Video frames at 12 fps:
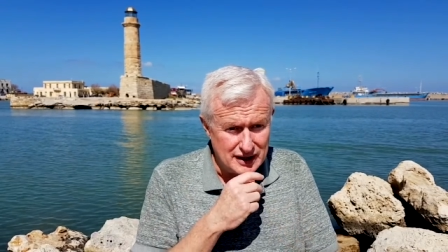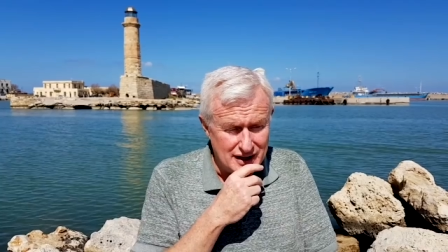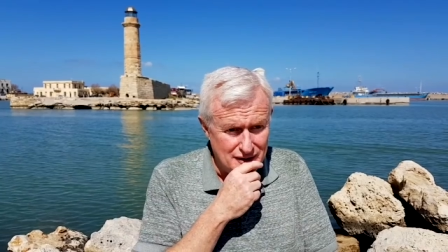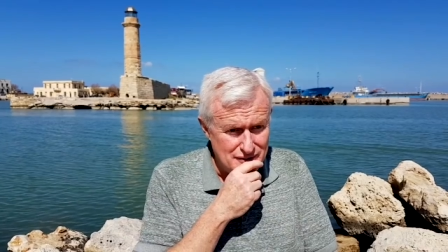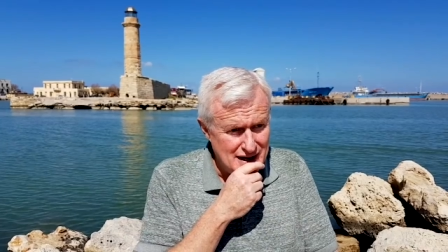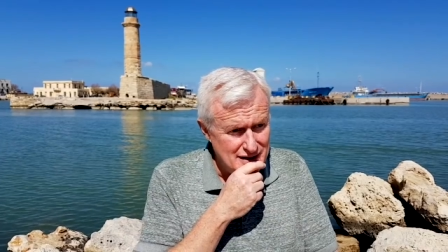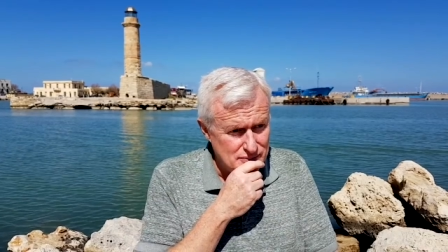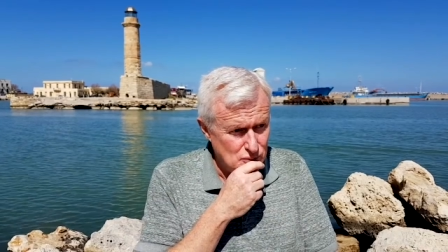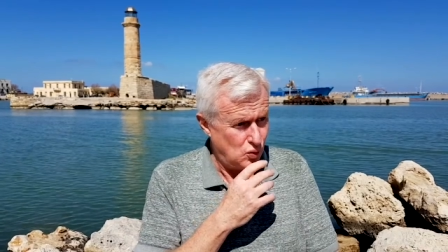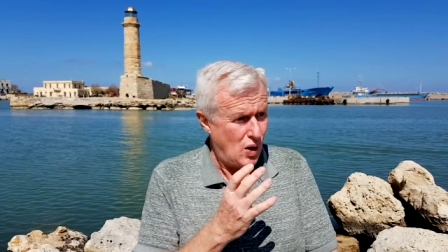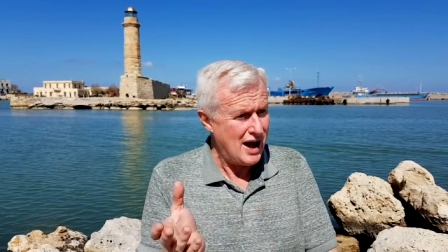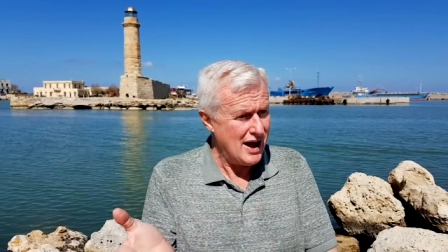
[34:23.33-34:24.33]
And I realized
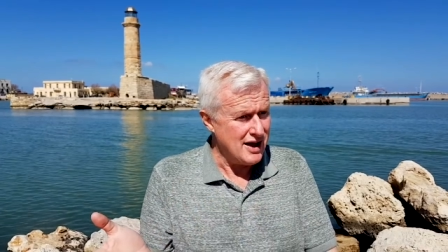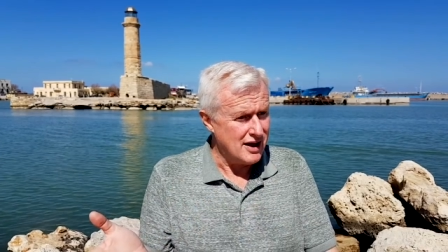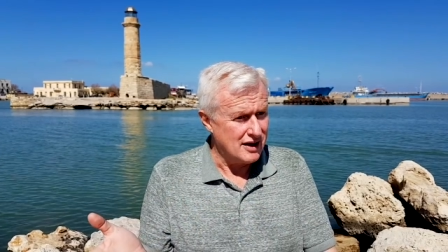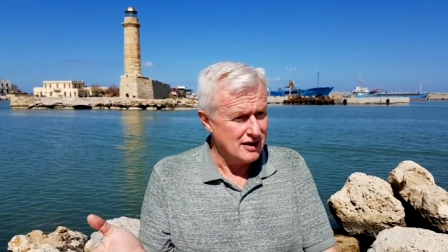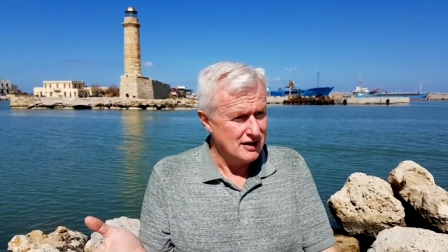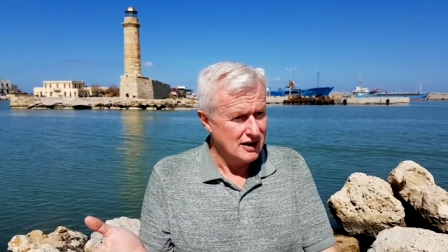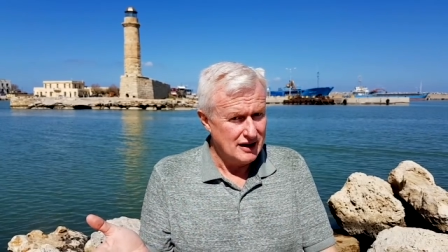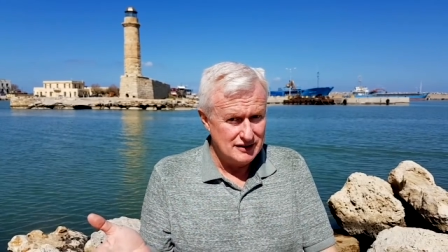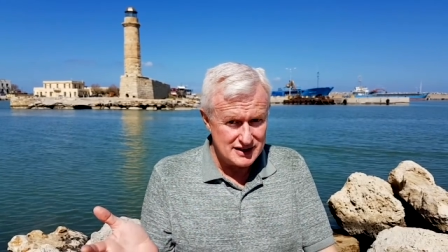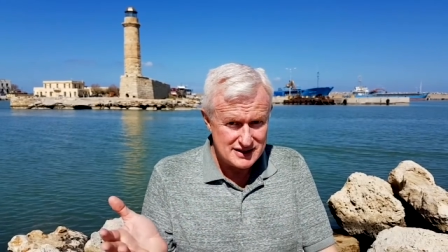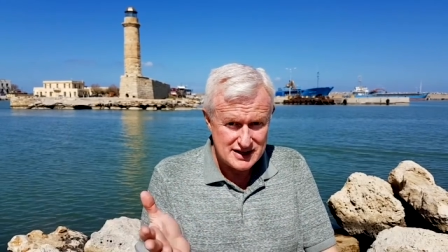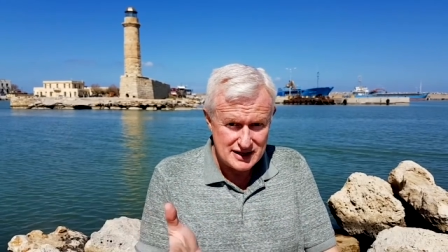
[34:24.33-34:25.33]
why
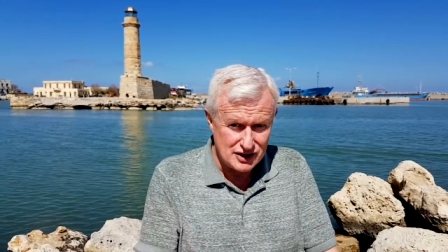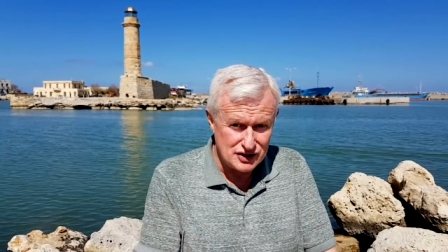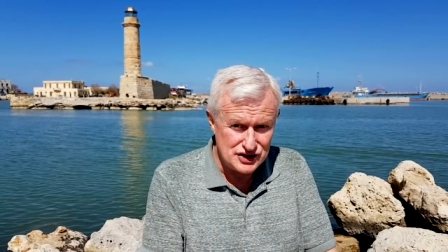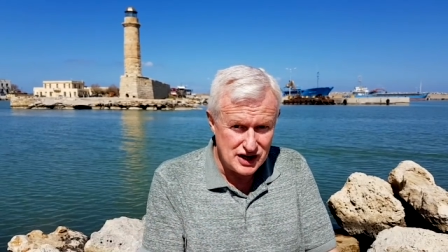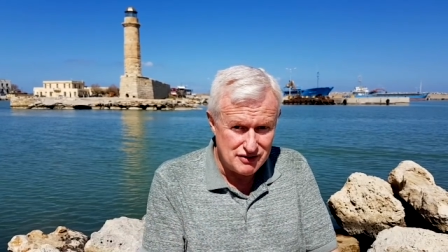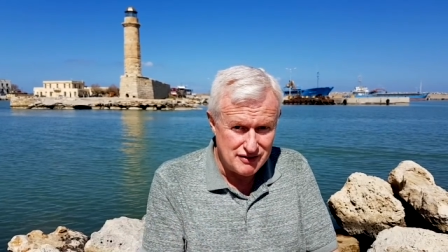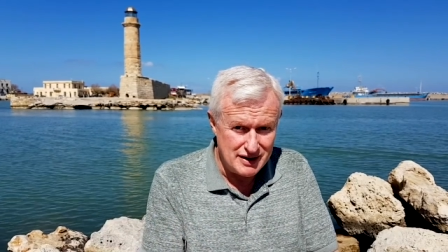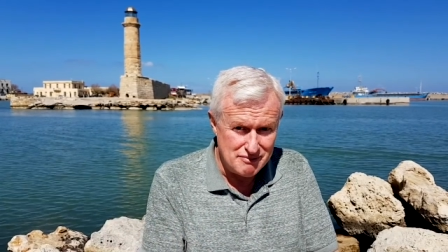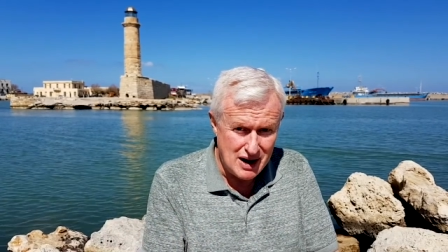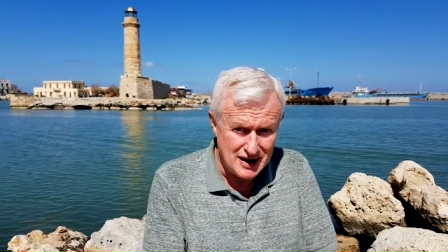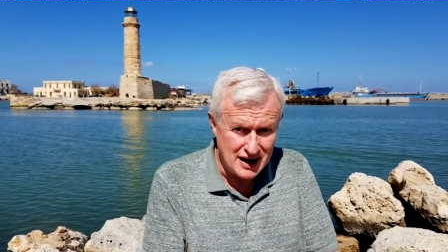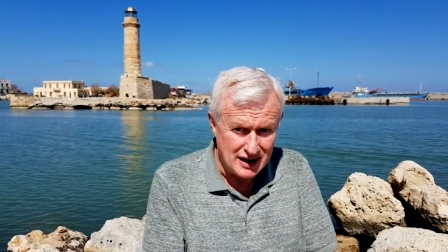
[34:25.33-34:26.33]
this thing could generate
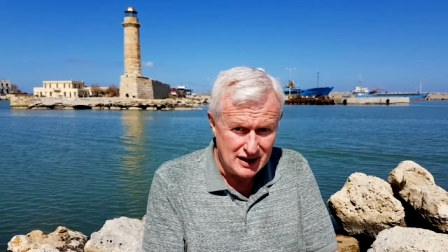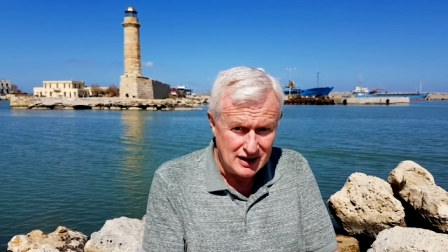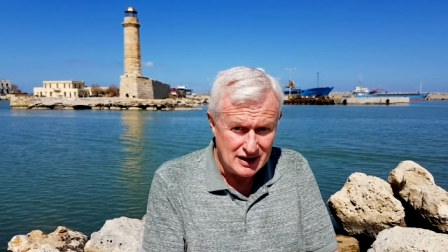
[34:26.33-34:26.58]
money.